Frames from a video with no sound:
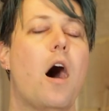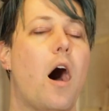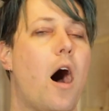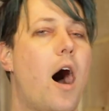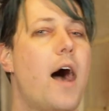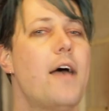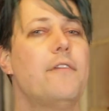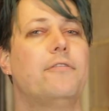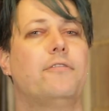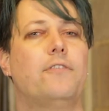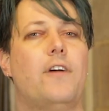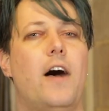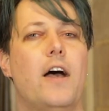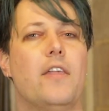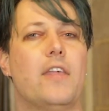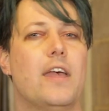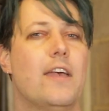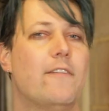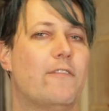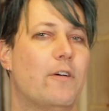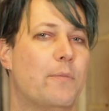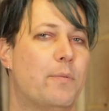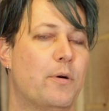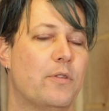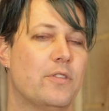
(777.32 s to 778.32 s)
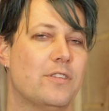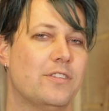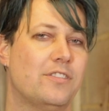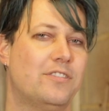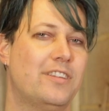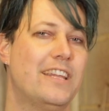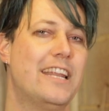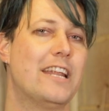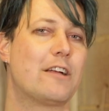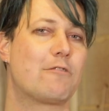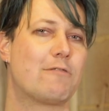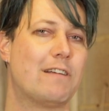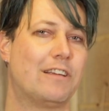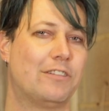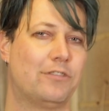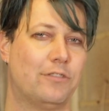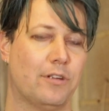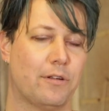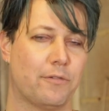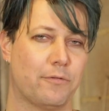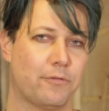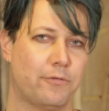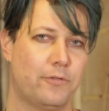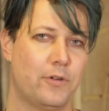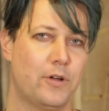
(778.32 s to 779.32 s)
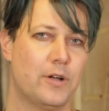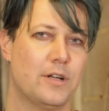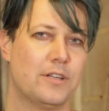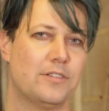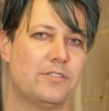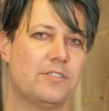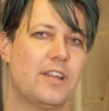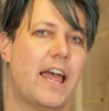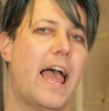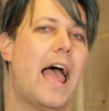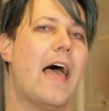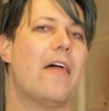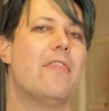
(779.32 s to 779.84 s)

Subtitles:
I find that if I put the scenic rust on first